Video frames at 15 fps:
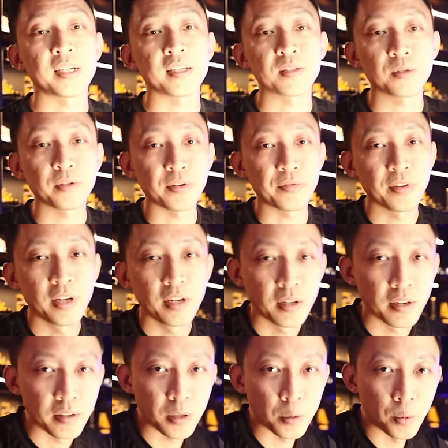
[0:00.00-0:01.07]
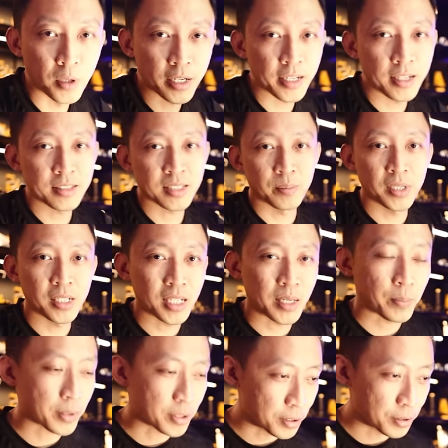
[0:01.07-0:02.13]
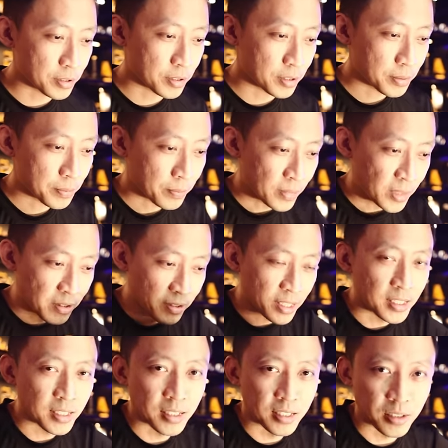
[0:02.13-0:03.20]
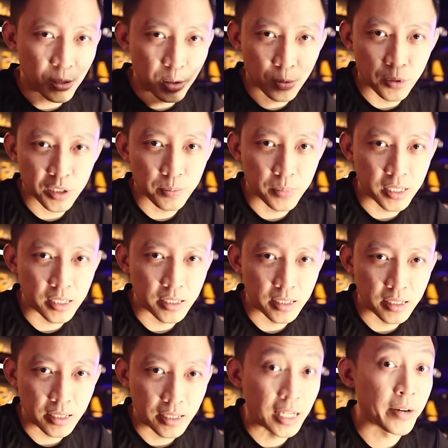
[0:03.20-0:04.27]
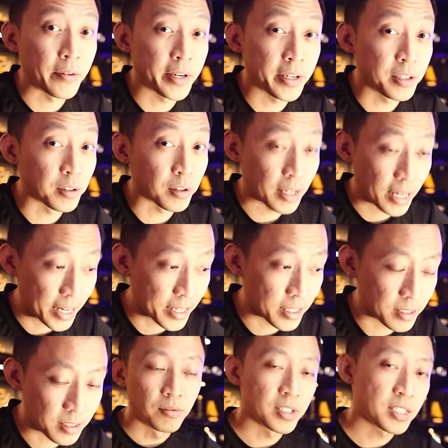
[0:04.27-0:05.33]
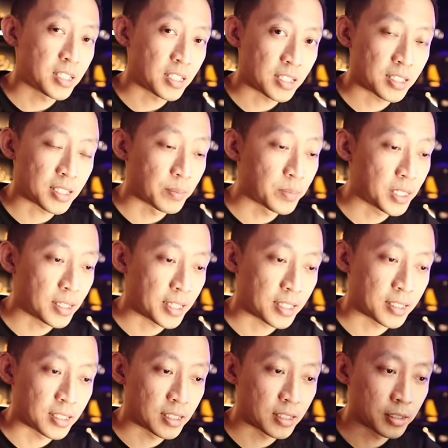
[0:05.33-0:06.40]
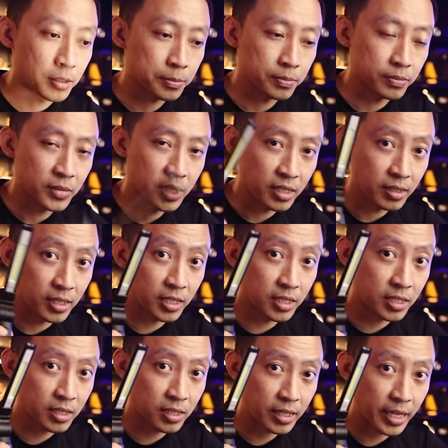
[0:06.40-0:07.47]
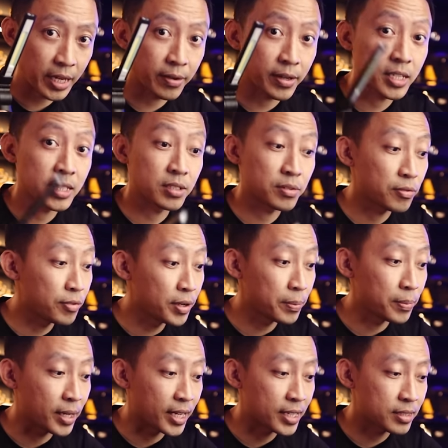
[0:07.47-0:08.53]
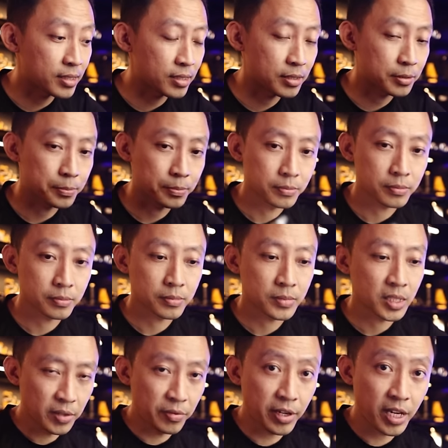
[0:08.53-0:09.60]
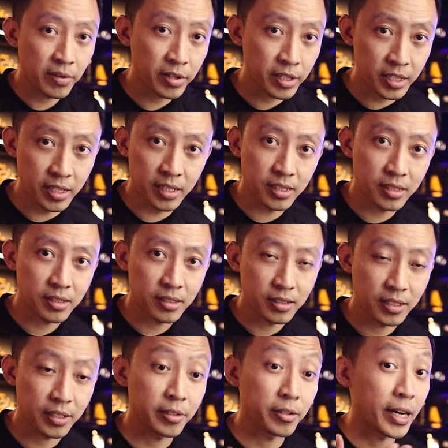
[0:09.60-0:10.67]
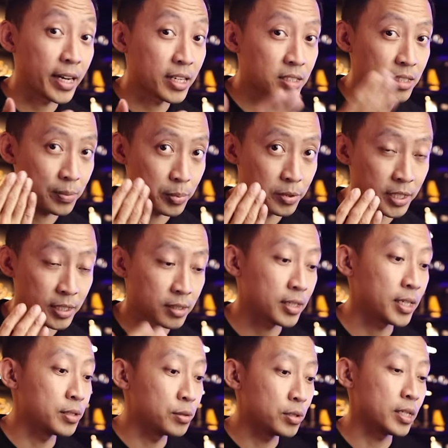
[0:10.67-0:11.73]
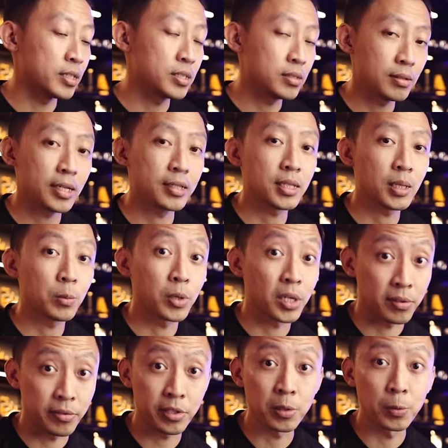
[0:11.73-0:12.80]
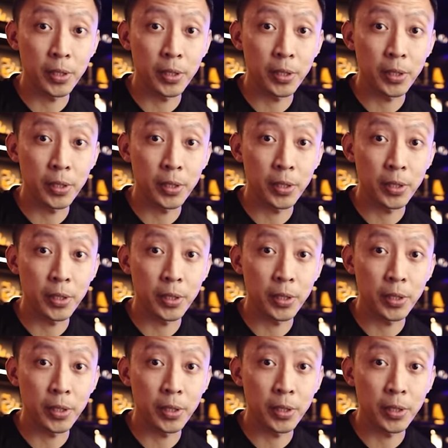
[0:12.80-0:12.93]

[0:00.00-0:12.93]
Right, so if you're working something up-close, right, this is always be glaring in your eyes versus something like this ALS flip lights. If you have it here, yeah, your eyes are protected and you can still light up whatever you're